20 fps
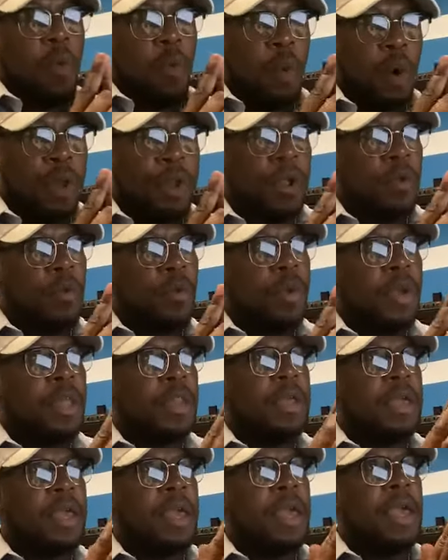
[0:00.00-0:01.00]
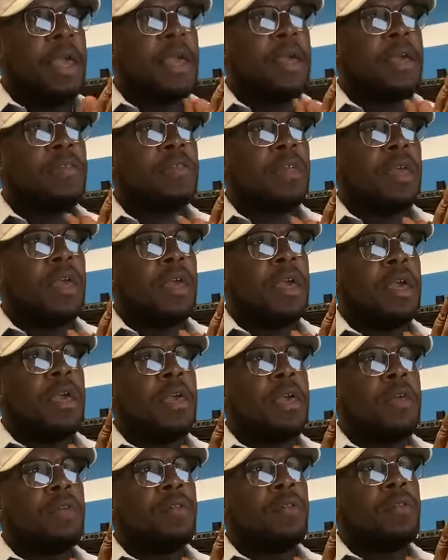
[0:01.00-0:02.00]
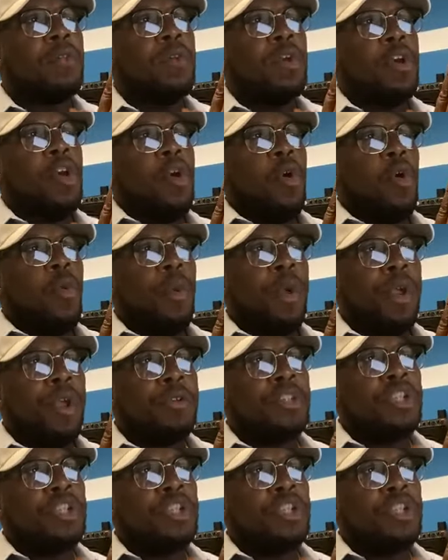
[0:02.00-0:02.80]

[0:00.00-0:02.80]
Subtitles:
What it really is we